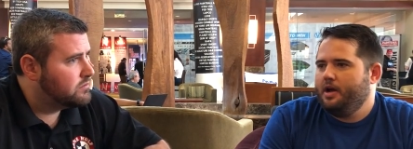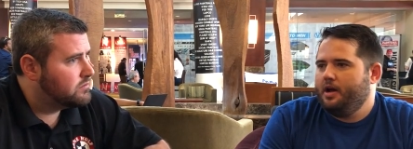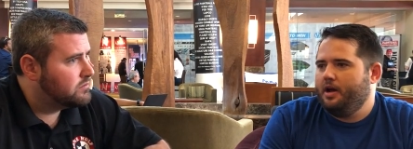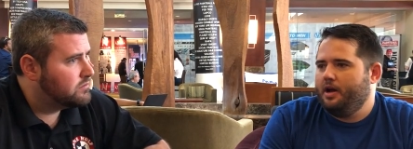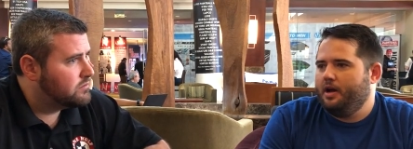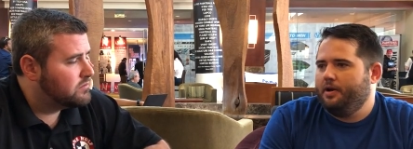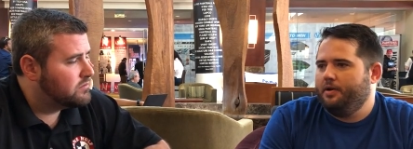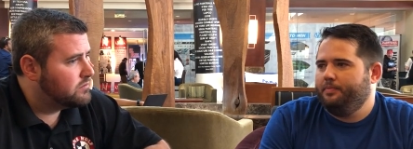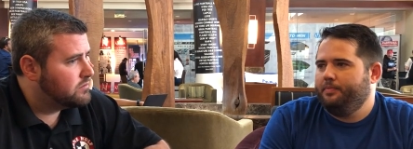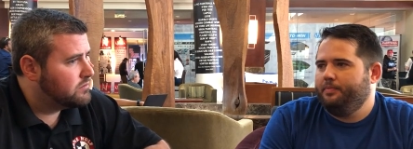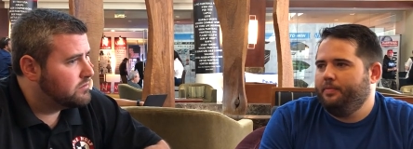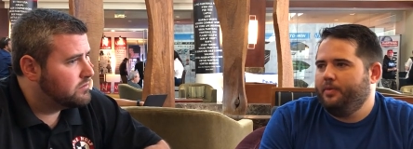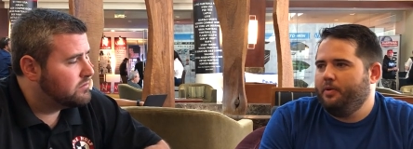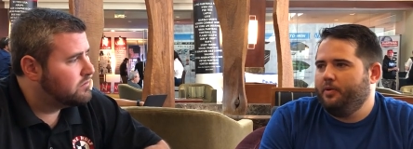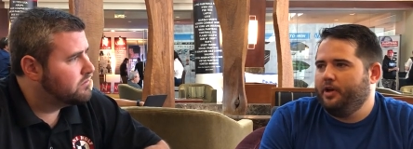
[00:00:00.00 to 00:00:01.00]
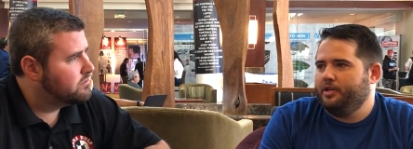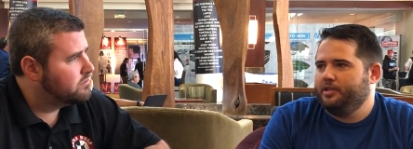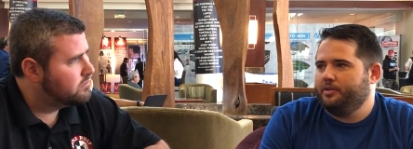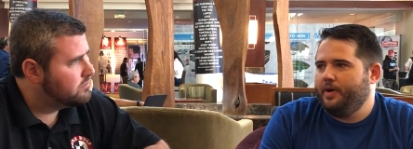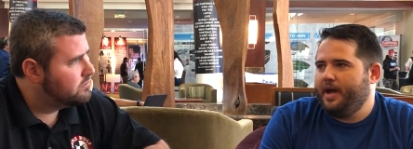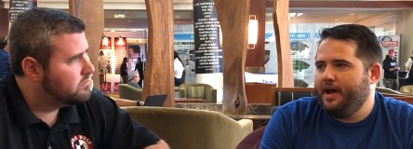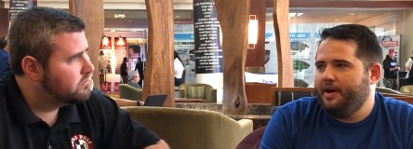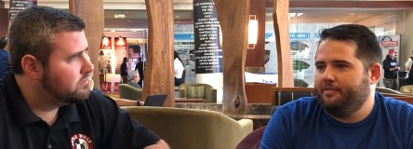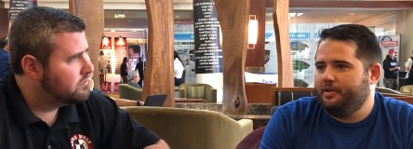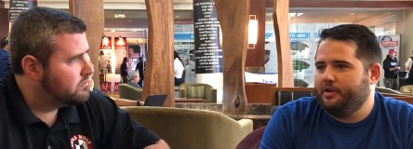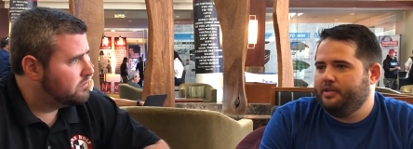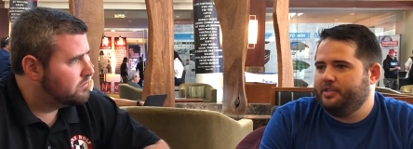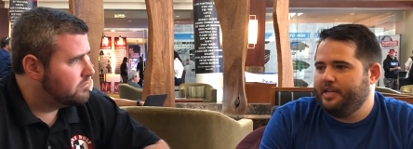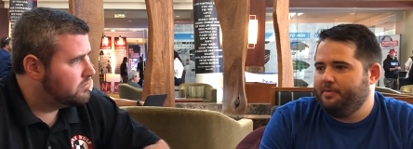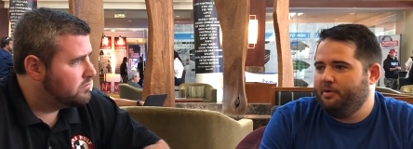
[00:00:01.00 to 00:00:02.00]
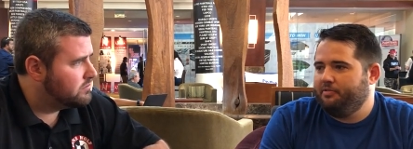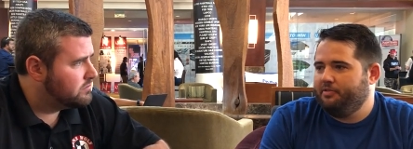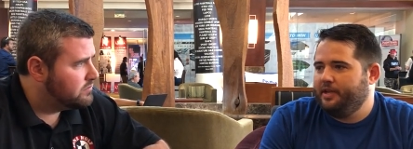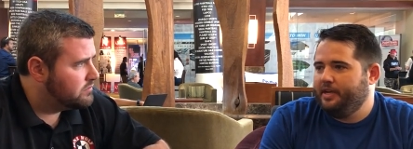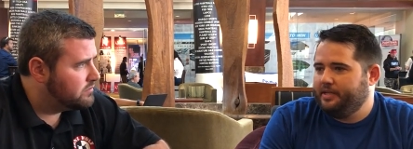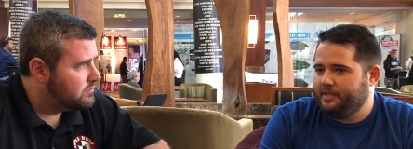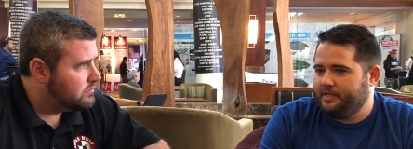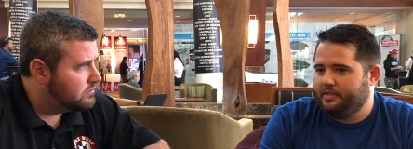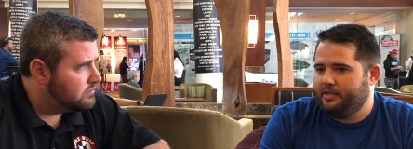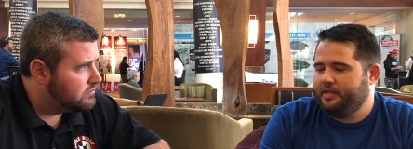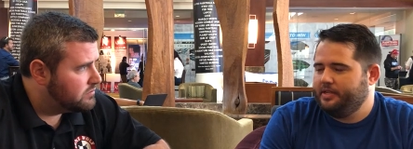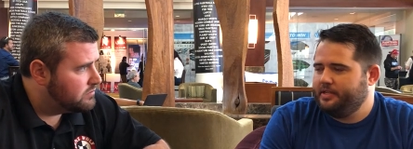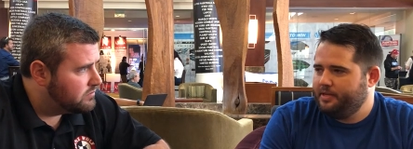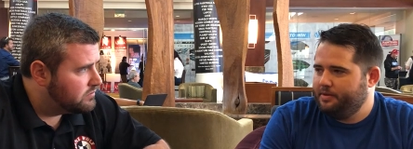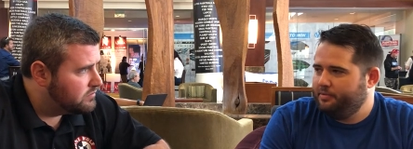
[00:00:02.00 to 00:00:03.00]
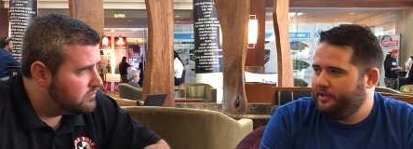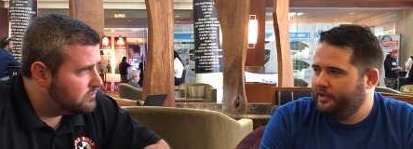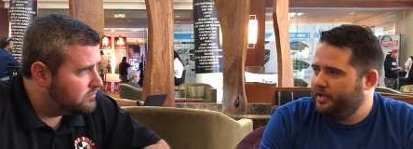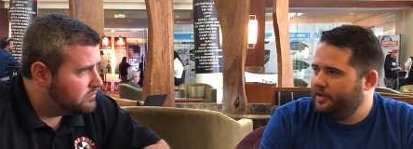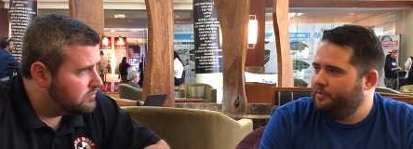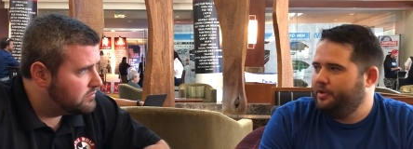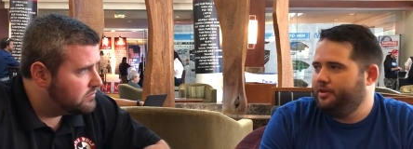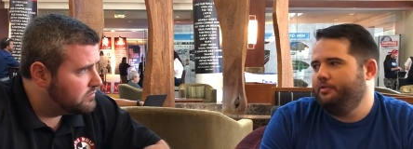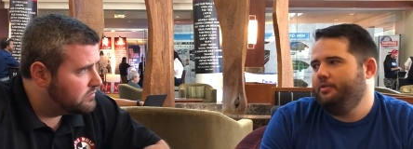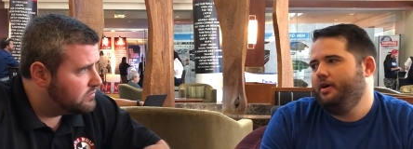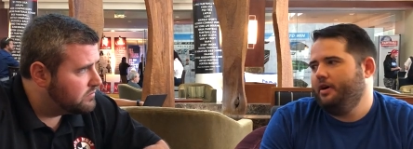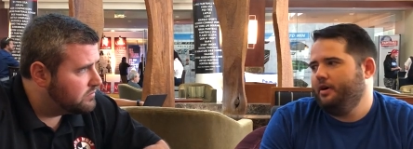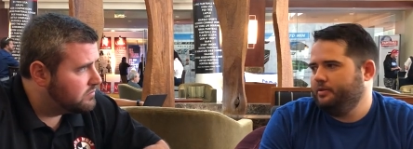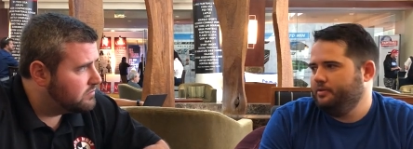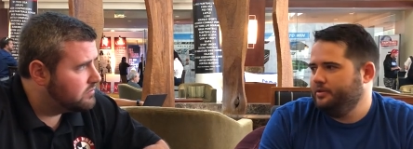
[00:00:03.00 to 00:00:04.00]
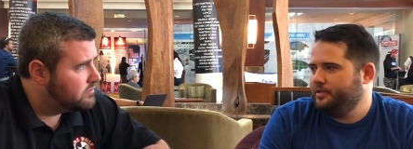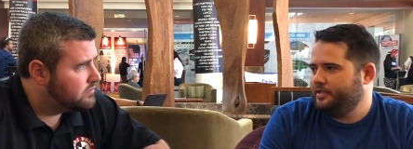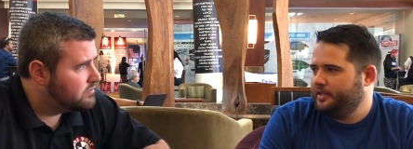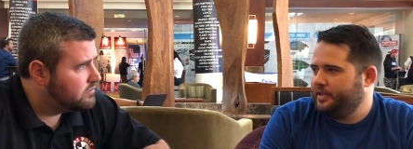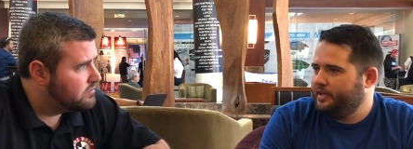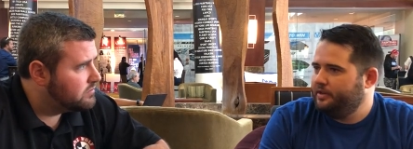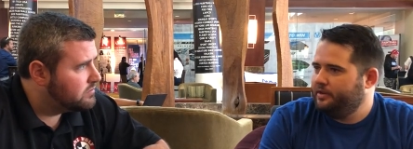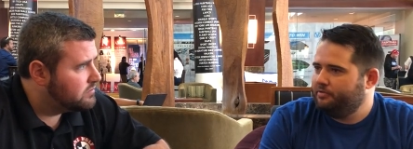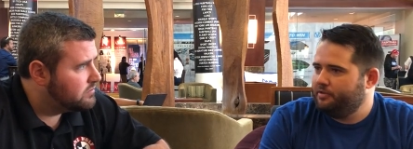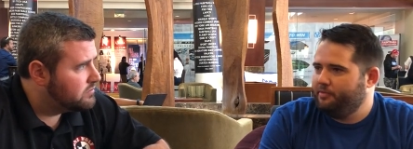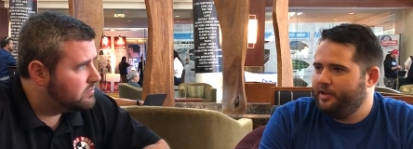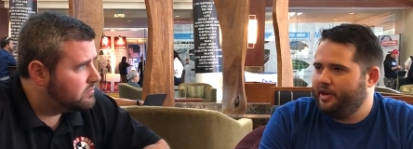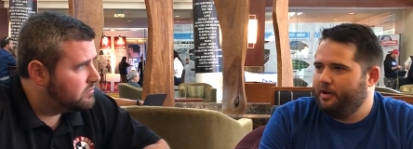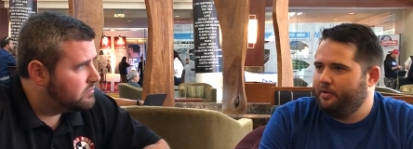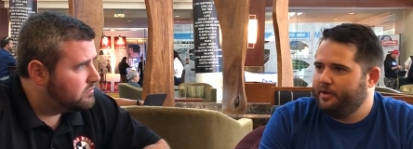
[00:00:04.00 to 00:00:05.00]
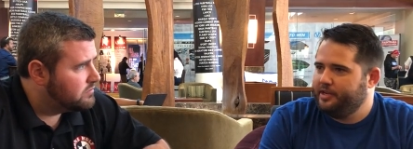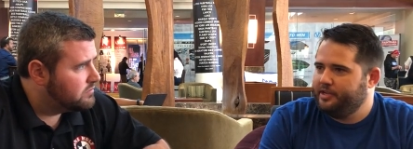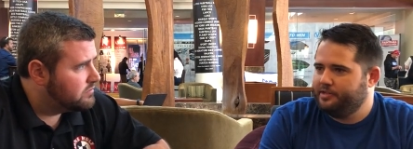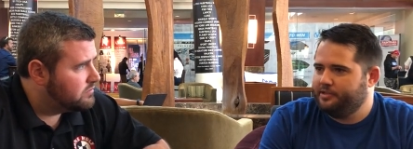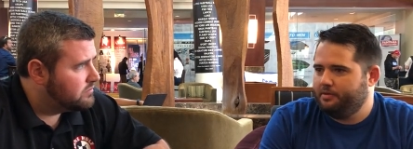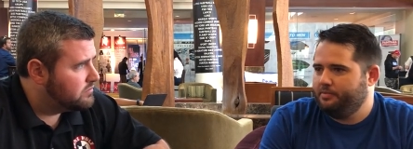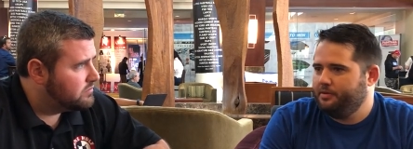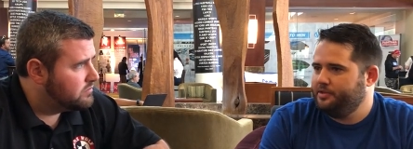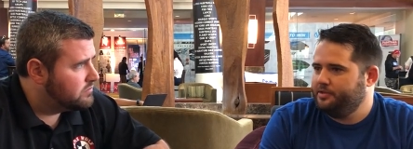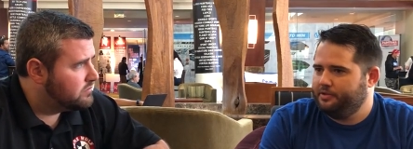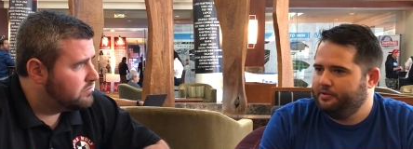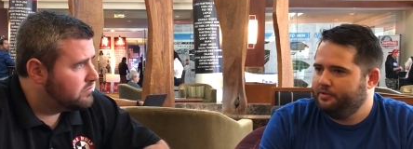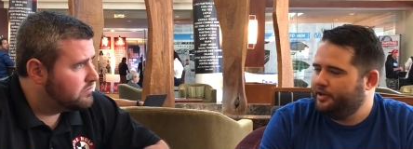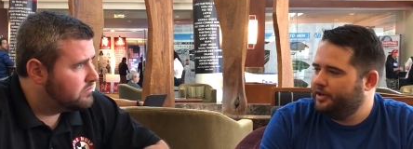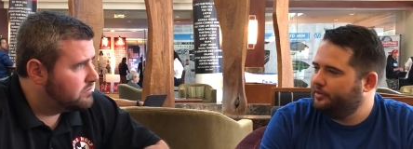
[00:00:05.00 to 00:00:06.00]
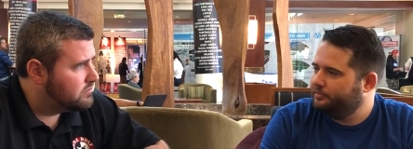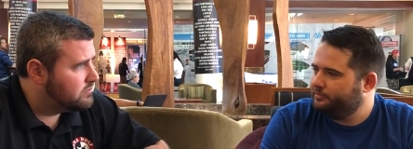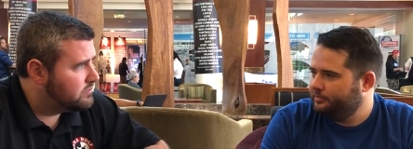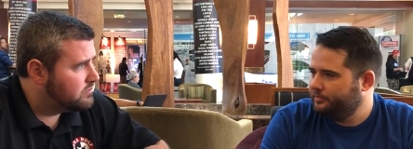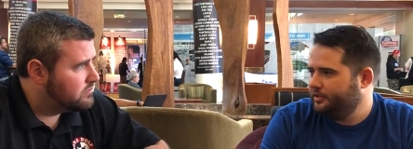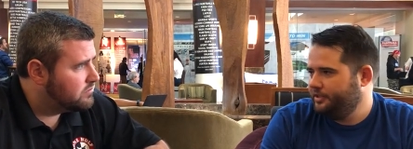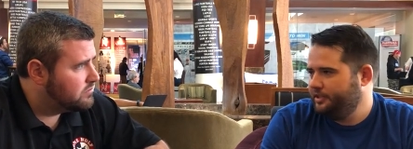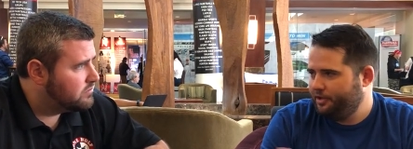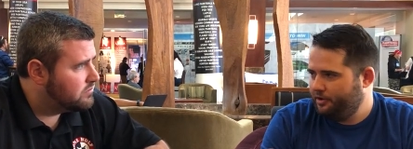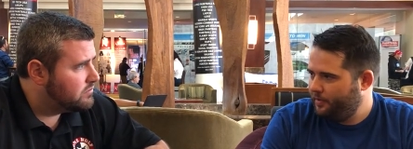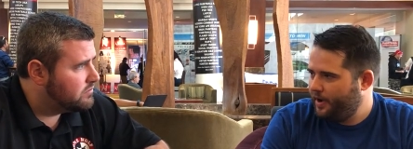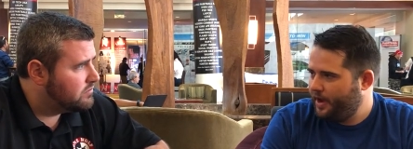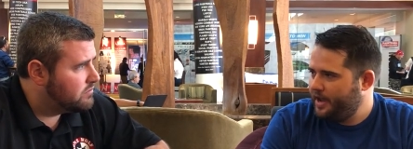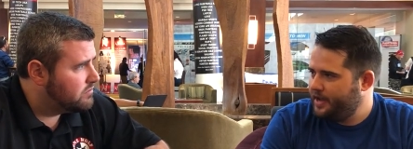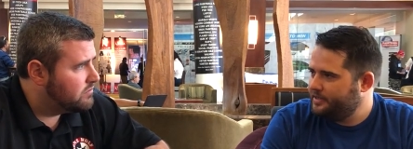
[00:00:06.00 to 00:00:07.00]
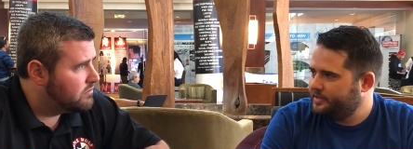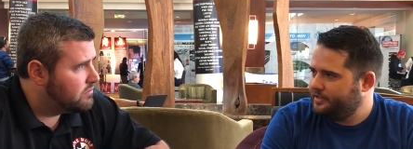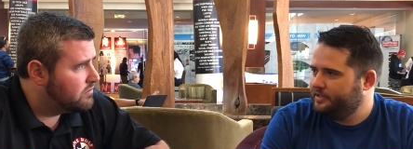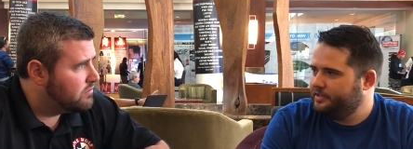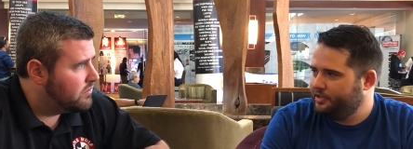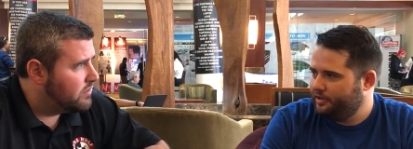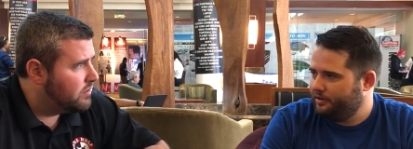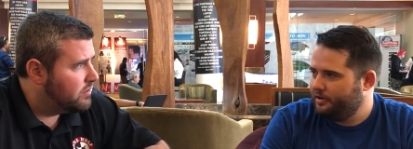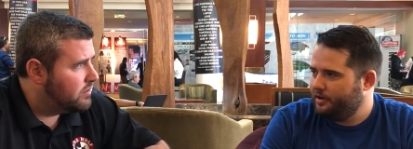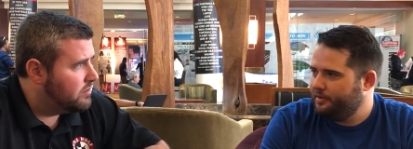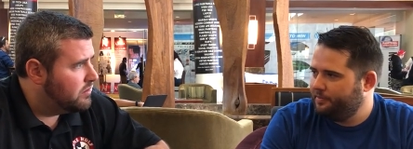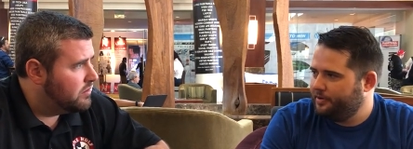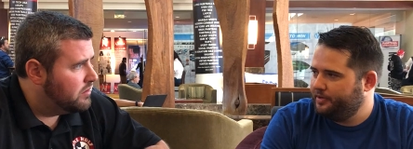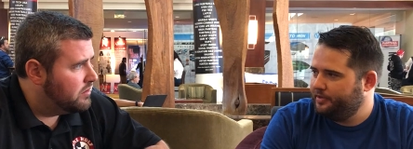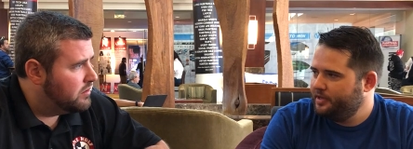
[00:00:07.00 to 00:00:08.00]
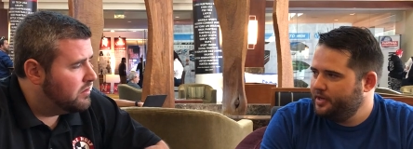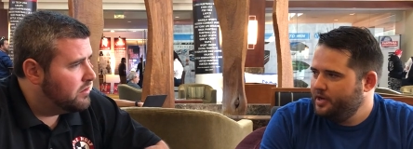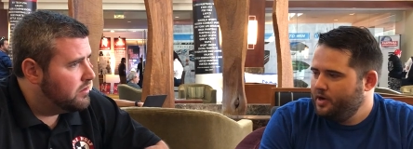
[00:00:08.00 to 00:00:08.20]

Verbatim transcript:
Speaker 1: Um, we also have our team over there that does all the assembly. We do goggles, and then from there we distribute to you know the U S and to Europe, and